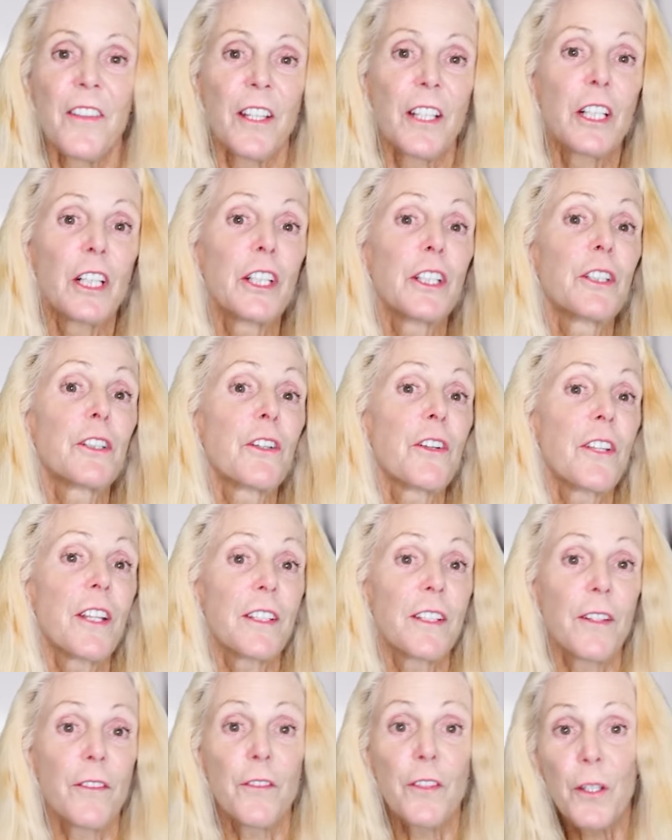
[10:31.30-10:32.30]
The clearer
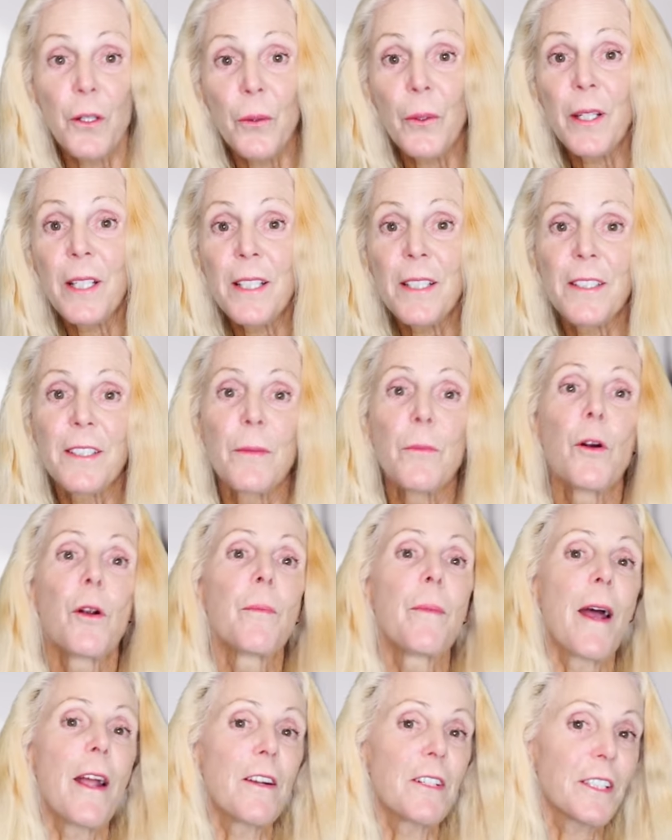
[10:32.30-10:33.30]
that the view is, the more
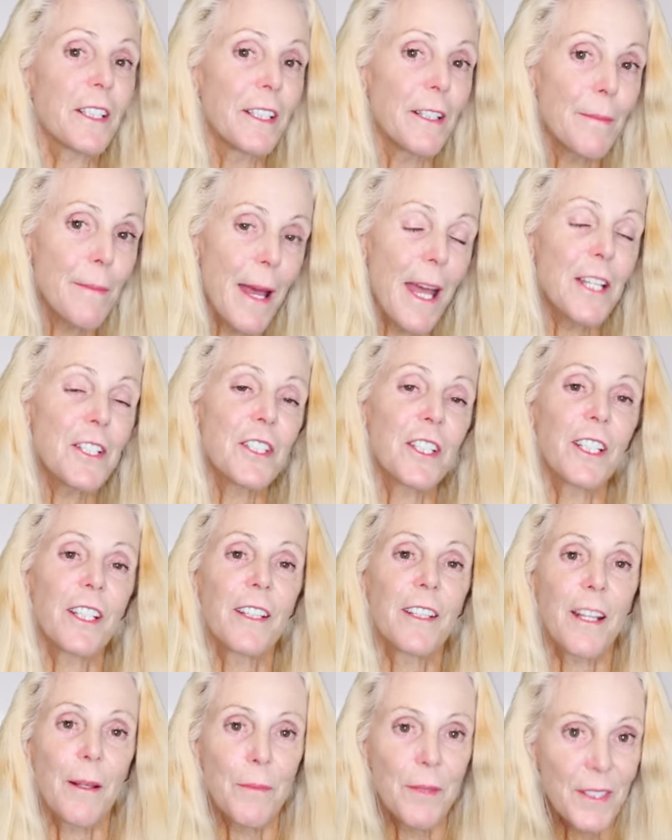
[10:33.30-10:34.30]
buyers can
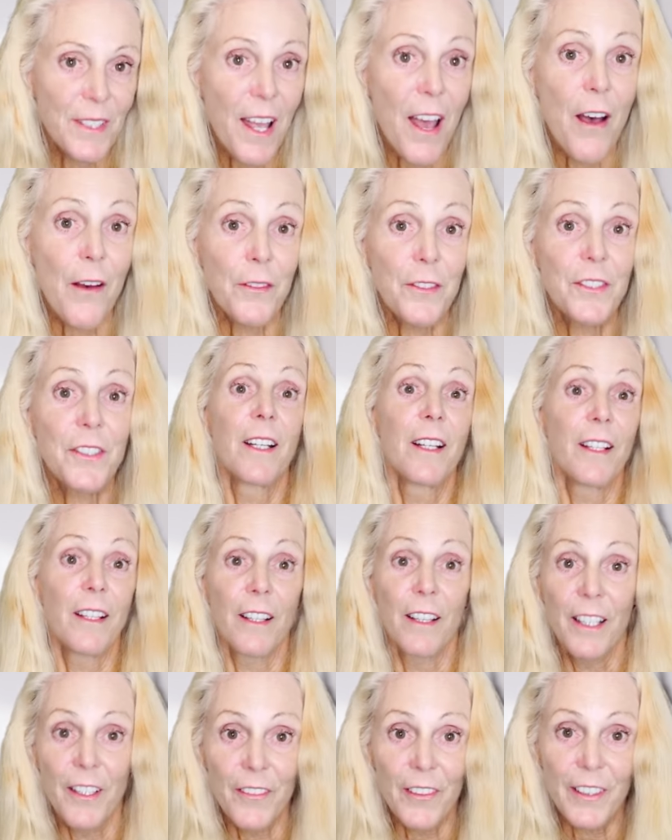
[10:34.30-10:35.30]
imagine themselves
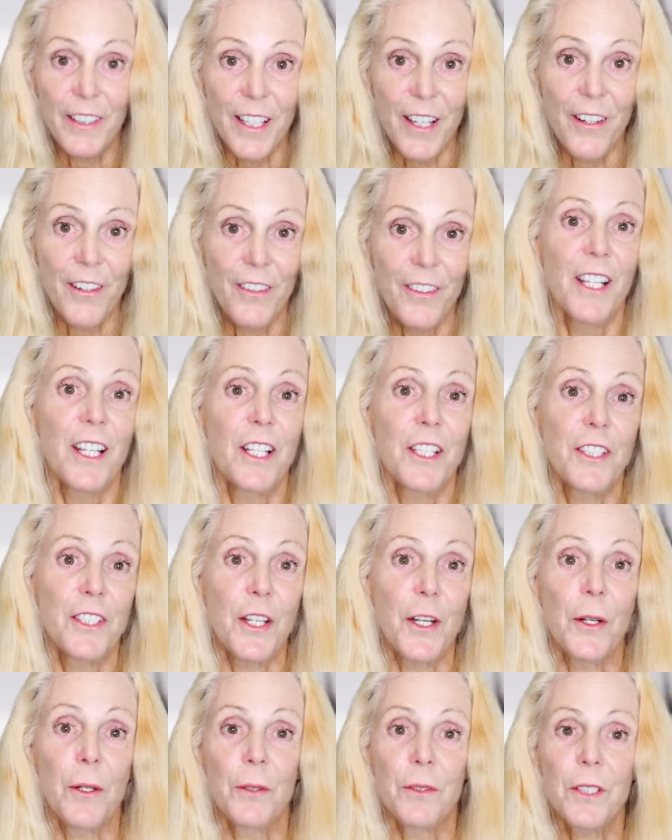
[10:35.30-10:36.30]
living there.
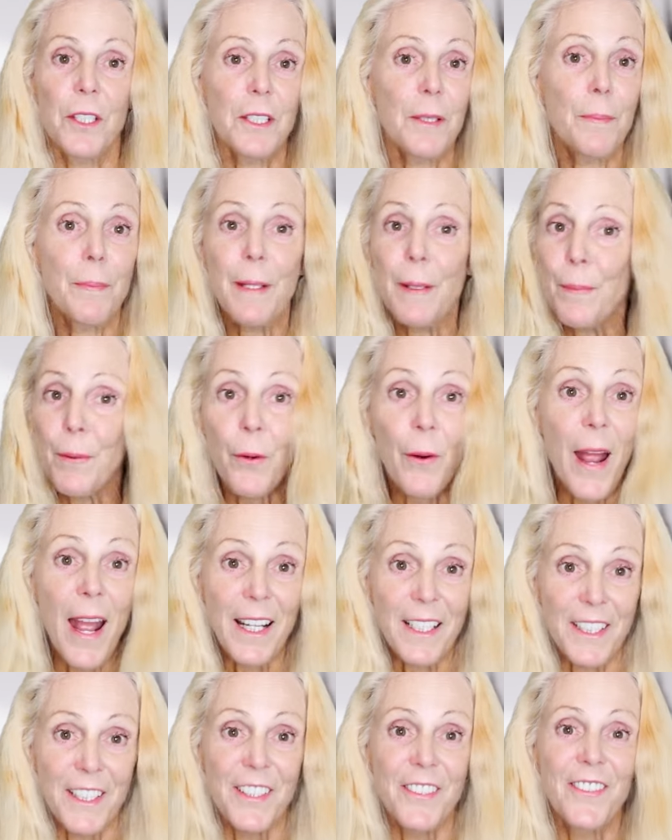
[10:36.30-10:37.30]
So just be
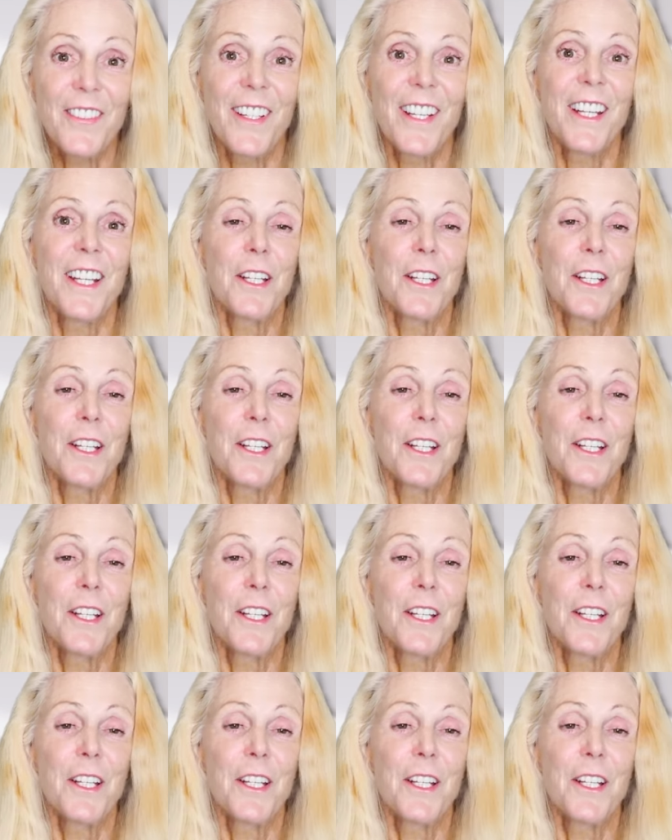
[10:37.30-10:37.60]
proactive.